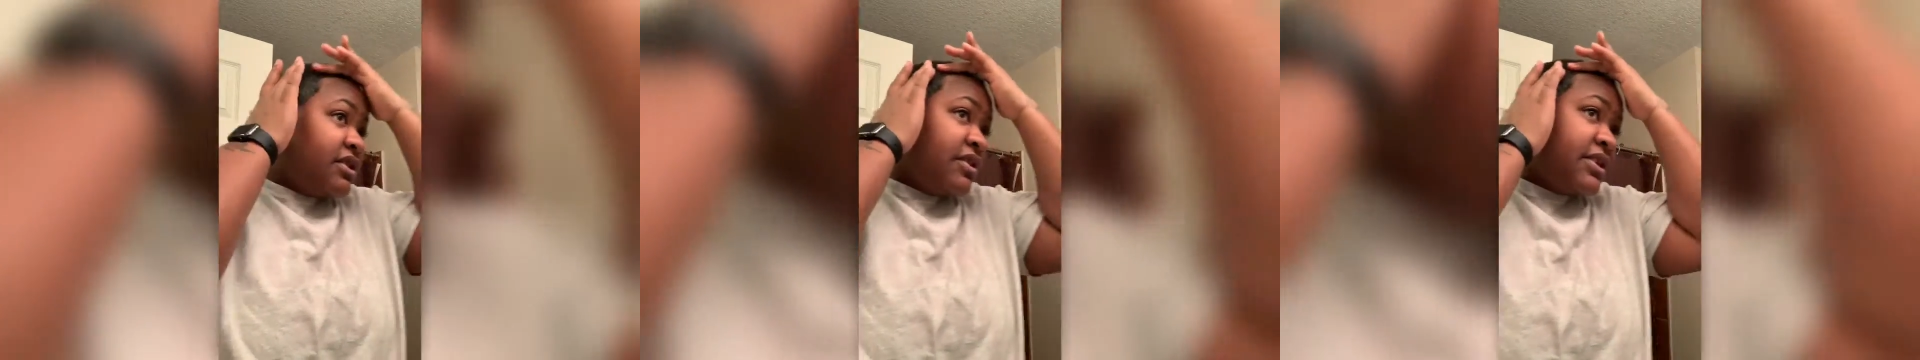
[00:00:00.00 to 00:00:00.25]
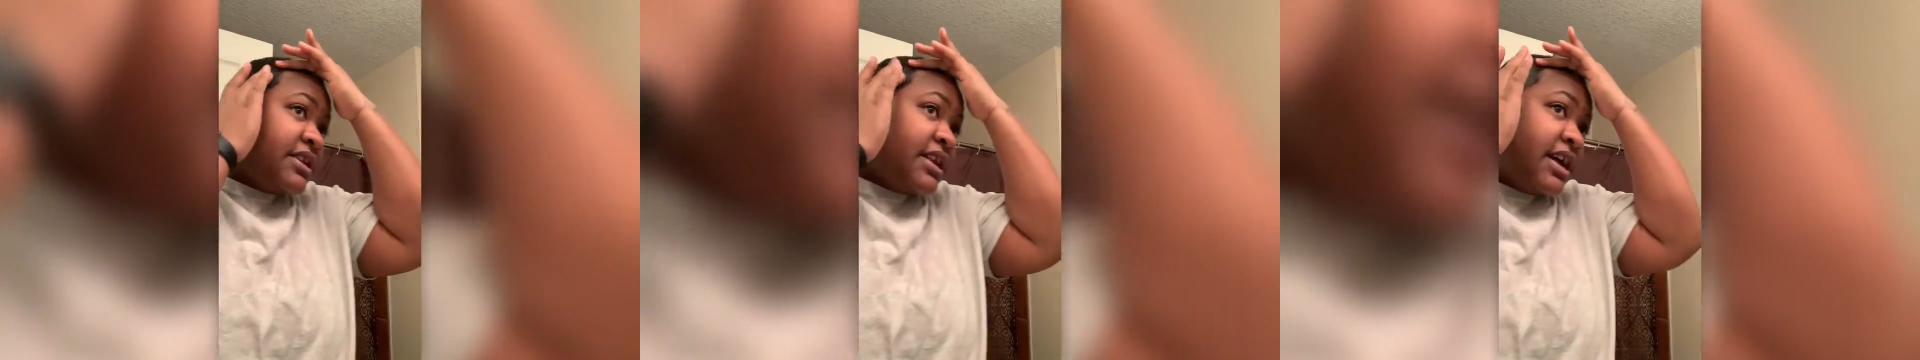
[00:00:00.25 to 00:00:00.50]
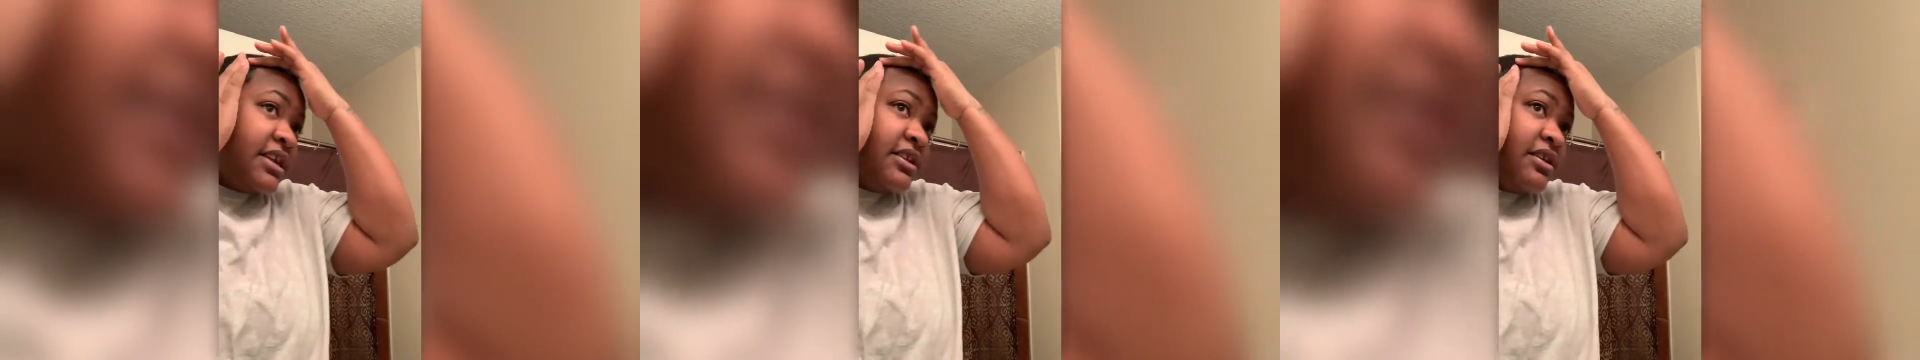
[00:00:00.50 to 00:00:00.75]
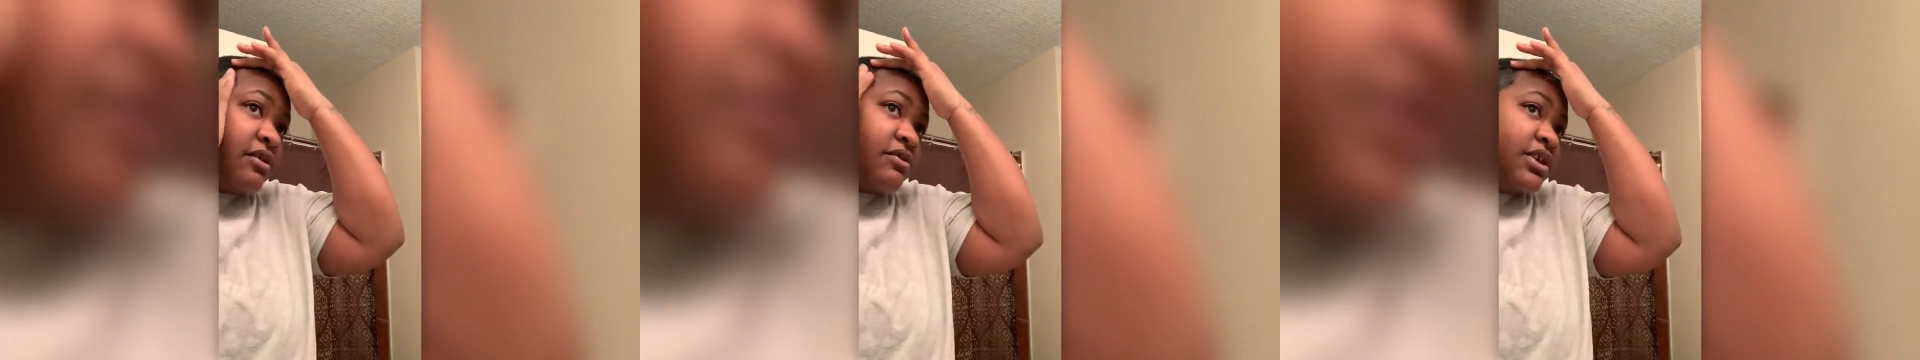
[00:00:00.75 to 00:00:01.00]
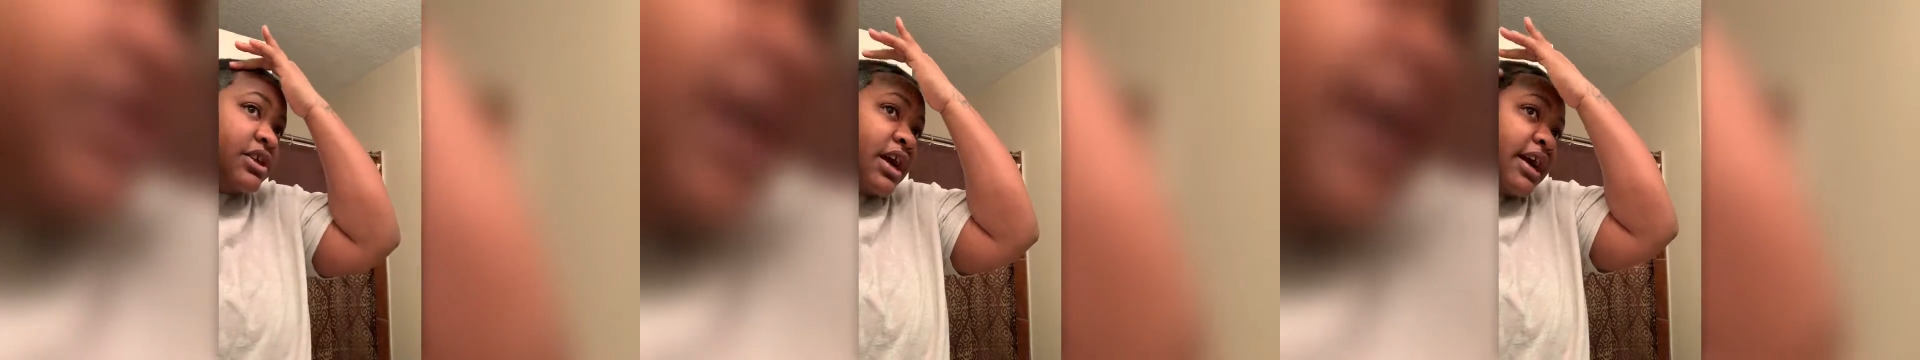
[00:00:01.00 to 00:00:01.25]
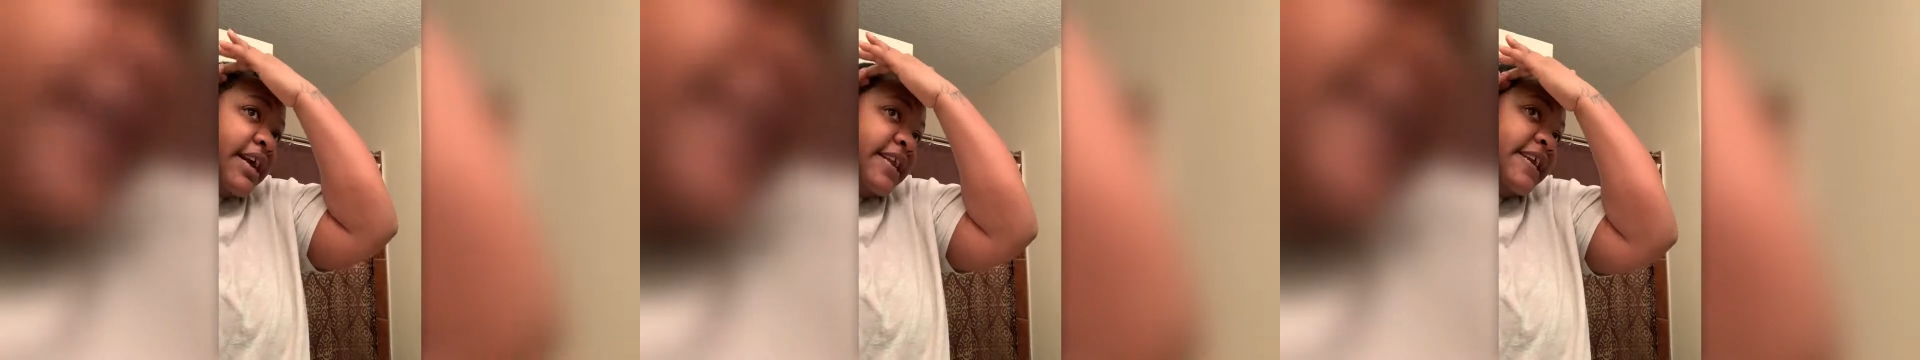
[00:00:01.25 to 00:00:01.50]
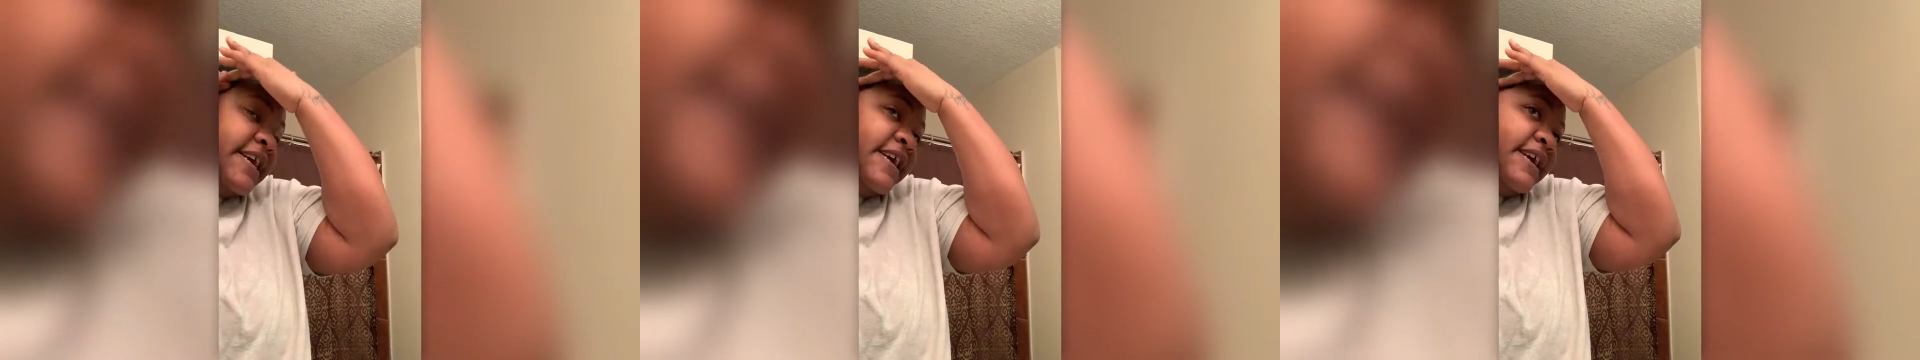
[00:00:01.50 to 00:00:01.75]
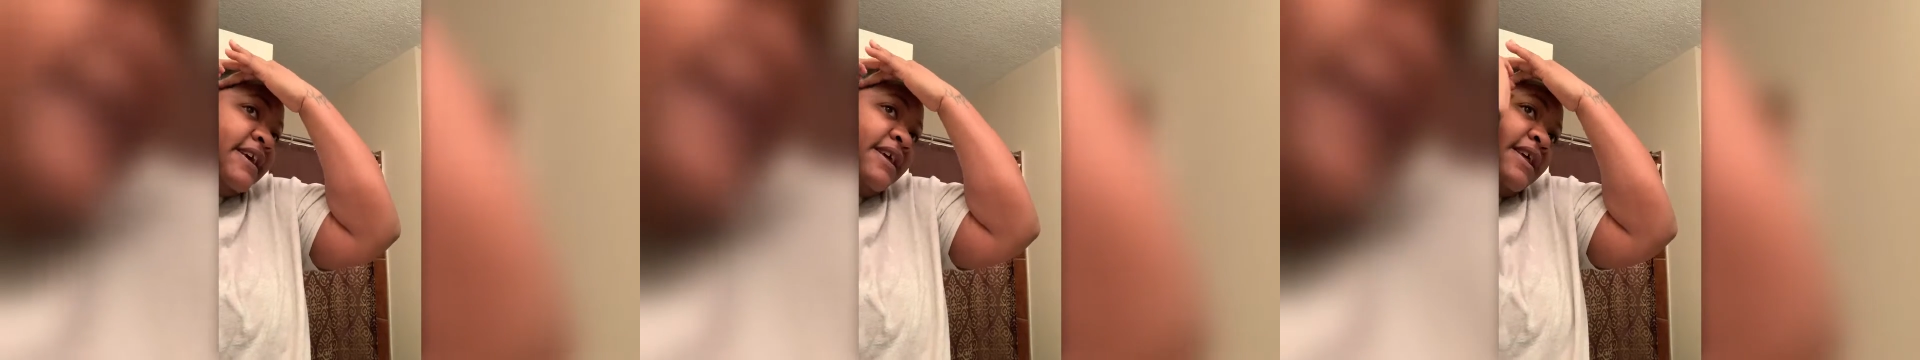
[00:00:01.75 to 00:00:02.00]
so it's not so shiny.
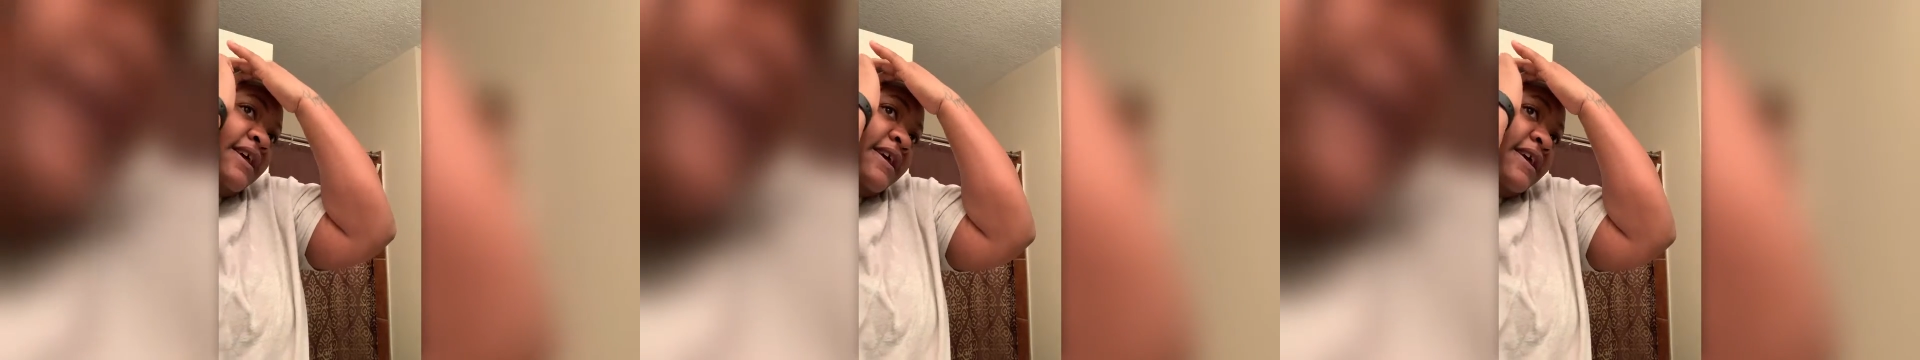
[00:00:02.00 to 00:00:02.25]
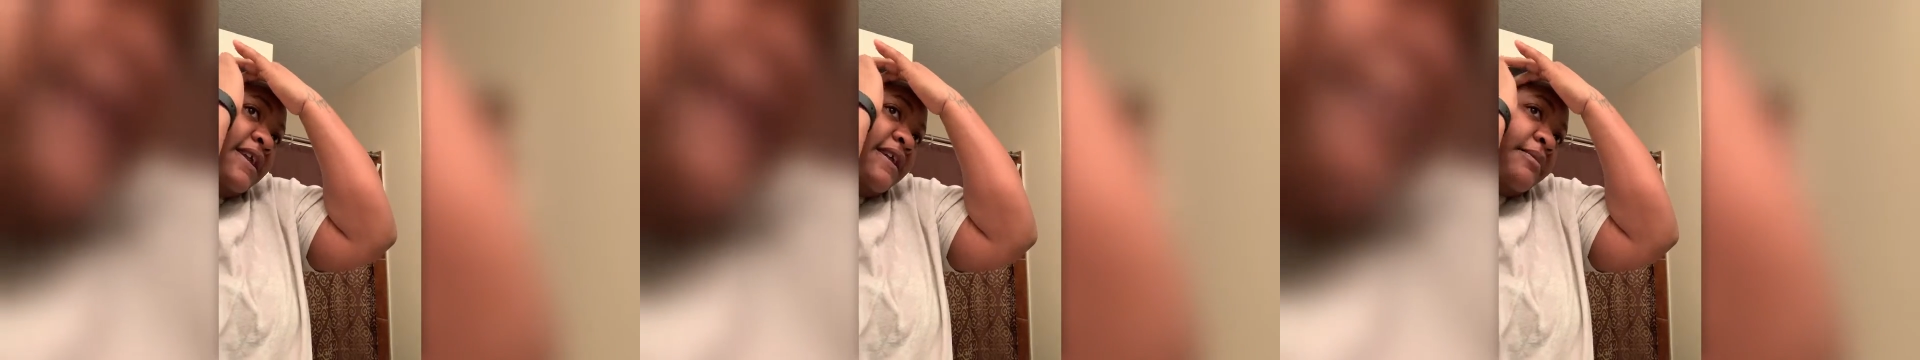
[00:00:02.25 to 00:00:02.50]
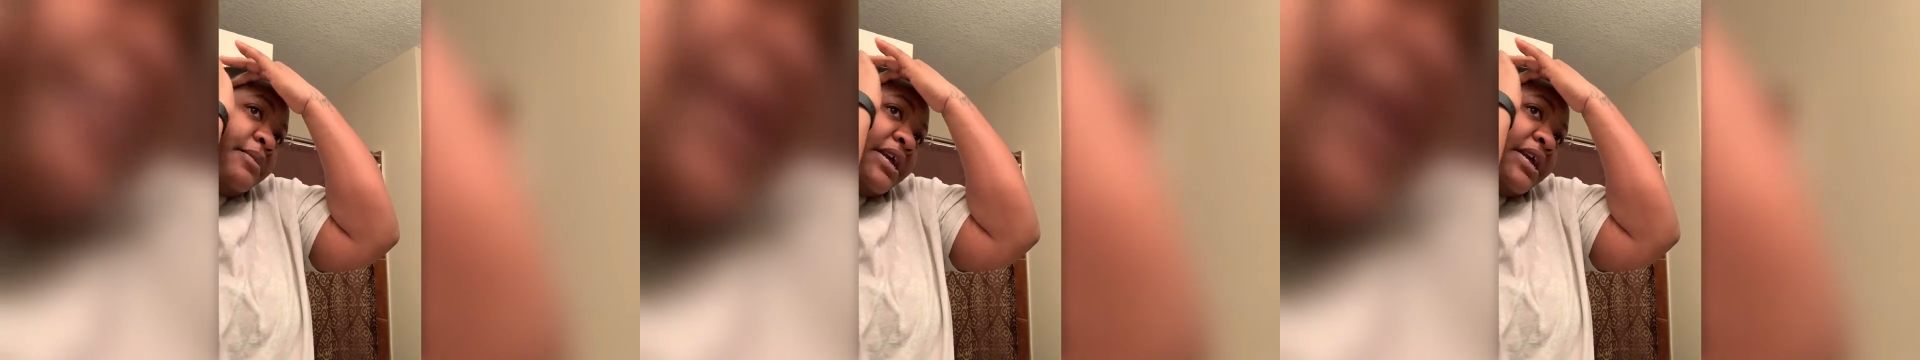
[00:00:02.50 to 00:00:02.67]
And I'm